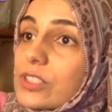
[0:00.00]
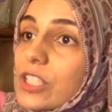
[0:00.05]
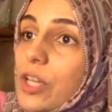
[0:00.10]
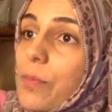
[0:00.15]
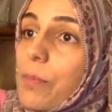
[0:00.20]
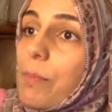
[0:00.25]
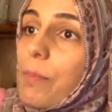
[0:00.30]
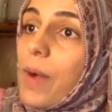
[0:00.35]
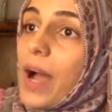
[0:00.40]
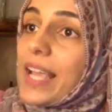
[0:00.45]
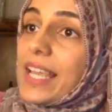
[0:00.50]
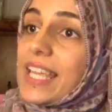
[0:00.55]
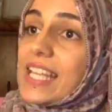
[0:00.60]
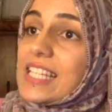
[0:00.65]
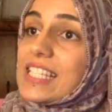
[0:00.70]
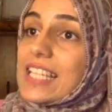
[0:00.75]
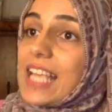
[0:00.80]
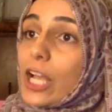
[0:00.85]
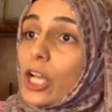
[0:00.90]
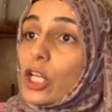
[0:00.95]
So my
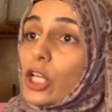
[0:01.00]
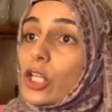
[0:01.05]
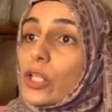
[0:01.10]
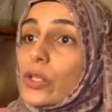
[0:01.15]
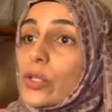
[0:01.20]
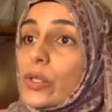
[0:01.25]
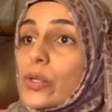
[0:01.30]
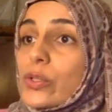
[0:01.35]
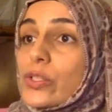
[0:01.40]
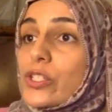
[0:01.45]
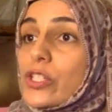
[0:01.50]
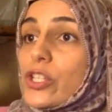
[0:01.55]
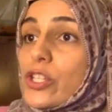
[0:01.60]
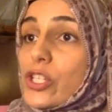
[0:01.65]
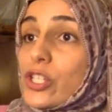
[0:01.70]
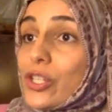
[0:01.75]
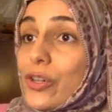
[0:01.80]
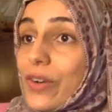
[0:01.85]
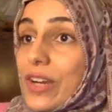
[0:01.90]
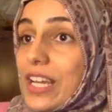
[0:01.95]
kids get glued to
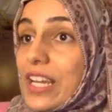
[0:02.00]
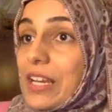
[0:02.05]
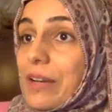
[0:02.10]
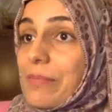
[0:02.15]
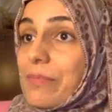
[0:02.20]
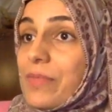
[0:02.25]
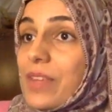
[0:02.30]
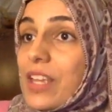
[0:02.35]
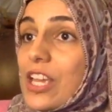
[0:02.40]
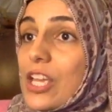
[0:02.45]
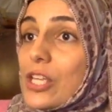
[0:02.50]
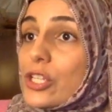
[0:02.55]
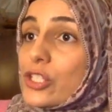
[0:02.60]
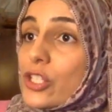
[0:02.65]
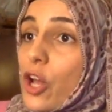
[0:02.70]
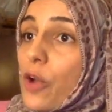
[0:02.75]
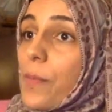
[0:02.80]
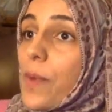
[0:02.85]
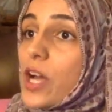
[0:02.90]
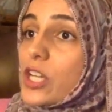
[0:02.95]
the screen
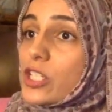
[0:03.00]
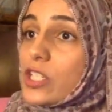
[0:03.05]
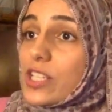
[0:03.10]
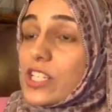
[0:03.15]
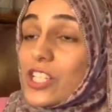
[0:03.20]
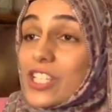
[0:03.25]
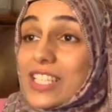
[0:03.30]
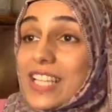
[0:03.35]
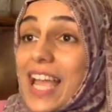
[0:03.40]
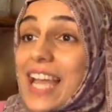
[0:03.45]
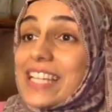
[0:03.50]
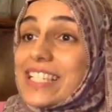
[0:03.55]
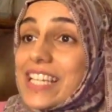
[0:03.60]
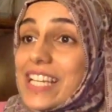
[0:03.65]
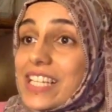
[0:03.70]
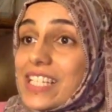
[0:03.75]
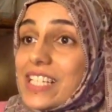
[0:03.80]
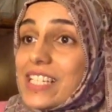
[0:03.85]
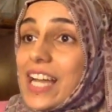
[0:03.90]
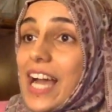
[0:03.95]
so much that they just get
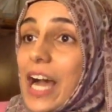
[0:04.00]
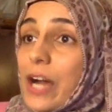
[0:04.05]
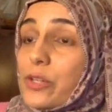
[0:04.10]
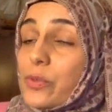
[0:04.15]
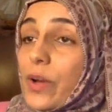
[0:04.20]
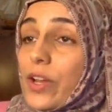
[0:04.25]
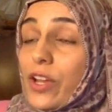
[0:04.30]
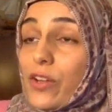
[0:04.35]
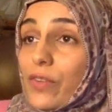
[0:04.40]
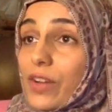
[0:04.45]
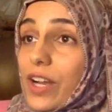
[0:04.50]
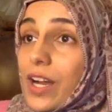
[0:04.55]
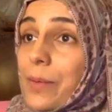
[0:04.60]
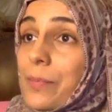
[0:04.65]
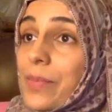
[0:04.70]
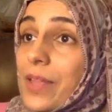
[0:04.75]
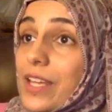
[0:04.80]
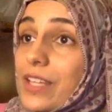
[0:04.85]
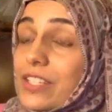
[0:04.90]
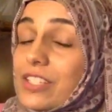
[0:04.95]
addicted. How do I
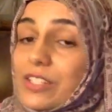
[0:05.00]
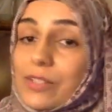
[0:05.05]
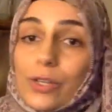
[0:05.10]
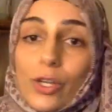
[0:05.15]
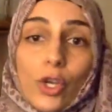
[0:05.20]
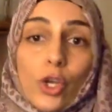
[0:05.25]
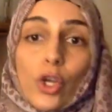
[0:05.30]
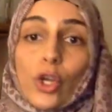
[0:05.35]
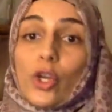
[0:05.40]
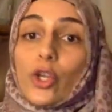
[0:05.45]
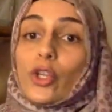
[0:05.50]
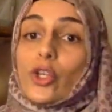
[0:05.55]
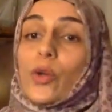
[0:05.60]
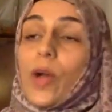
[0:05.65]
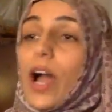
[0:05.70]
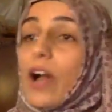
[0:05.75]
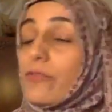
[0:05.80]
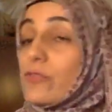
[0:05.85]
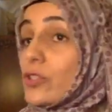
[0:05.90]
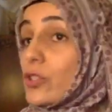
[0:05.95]
overcome this?
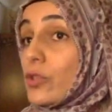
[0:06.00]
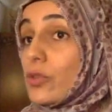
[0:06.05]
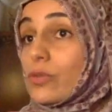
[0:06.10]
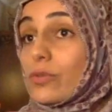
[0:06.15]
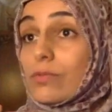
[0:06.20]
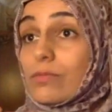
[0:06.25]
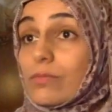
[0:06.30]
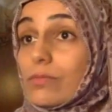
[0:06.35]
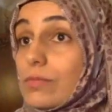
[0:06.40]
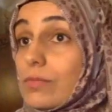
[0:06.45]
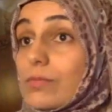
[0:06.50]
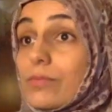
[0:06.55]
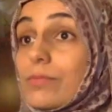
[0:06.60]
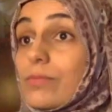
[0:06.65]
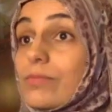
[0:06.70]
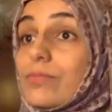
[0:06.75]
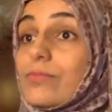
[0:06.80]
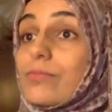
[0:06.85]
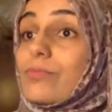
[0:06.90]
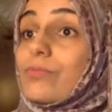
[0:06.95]
You have to
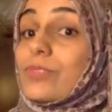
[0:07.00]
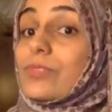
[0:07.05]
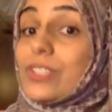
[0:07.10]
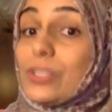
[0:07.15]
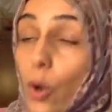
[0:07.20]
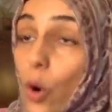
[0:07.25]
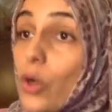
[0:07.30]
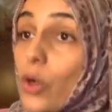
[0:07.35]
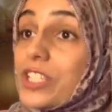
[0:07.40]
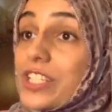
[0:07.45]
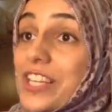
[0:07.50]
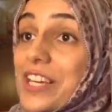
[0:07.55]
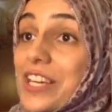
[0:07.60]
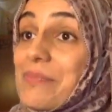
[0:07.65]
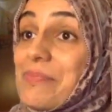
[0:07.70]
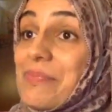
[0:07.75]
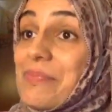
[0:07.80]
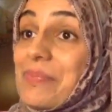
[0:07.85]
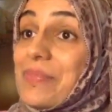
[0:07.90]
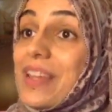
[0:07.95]
talk to
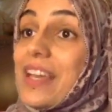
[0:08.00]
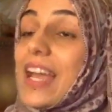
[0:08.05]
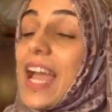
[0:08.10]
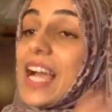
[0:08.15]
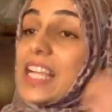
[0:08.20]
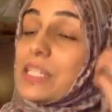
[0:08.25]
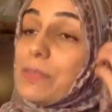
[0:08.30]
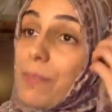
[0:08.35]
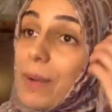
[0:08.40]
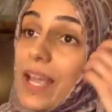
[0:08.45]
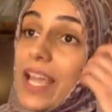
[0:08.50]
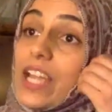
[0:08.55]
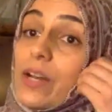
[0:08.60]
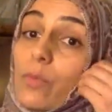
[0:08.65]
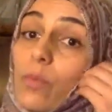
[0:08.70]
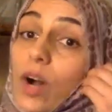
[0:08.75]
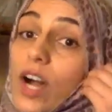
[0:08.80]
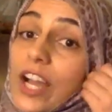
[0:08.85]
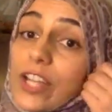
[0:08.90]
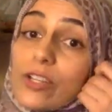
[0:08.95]
them,
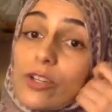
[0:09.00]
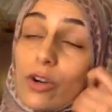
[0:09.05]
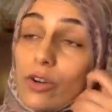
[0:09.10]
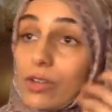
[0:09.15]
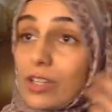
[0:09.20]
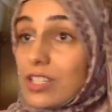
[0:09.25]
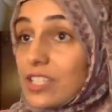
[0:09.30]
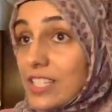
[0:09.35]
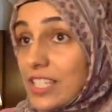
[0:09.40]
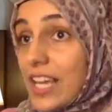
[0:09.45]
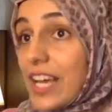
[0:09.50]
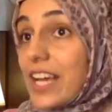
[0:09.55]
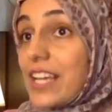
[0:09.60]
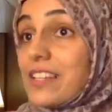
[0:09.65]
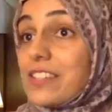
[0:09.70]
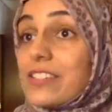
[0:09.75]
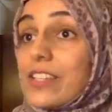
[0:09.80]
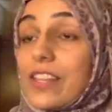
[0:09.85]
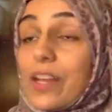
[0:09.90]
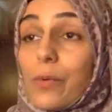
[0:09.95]
explain why you're
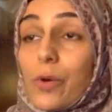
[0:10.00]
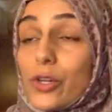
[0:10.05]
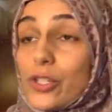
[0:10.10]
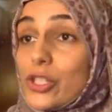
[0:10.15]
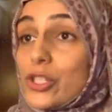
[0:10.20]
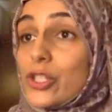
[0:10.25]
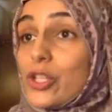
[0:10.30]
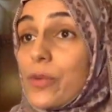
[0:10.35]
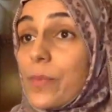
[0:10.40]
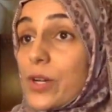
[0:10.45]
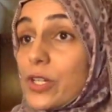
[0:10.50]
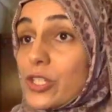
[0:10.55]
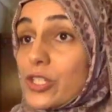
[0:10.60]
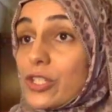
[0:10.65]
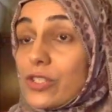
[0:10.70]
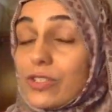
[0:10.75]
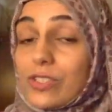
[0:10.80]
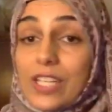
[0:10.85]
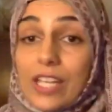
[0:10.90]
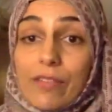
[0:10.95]
concerned that they're watching too much
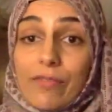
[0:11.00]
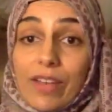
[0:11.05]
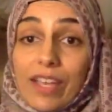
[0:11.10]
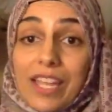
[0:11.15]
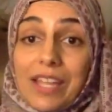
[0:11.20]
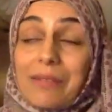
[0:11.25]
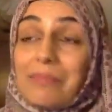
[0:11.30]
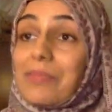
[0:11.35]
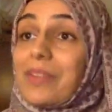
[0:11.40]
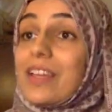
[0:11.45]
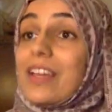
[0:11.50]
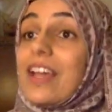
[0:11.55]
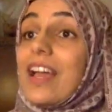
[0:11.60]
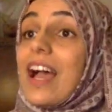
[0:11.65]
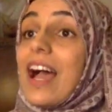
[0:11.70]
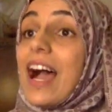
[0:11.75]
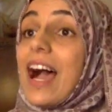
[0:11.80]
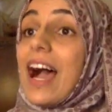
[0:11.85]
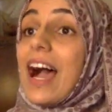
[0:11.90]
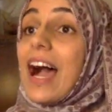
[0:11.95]
TV,
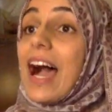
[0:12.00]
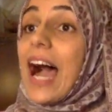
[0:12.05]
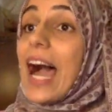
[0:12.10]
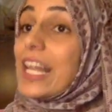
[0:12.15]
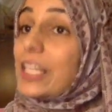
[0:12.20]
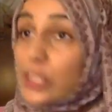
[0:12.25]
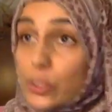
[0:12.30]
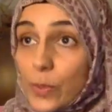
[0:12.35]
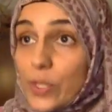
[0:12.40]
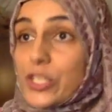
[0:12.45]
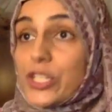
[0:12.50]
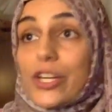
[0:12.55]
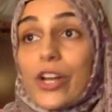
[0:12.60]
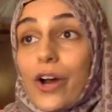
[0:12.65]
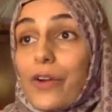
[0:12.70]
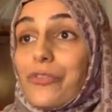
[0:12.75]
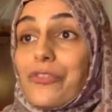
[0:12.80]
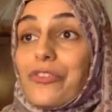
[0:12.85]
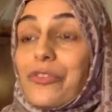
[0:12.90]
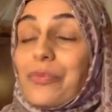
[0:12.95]
and switch it
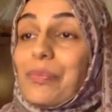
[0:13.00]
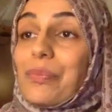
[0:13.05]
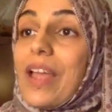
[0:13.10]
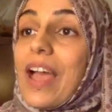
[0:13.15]
off.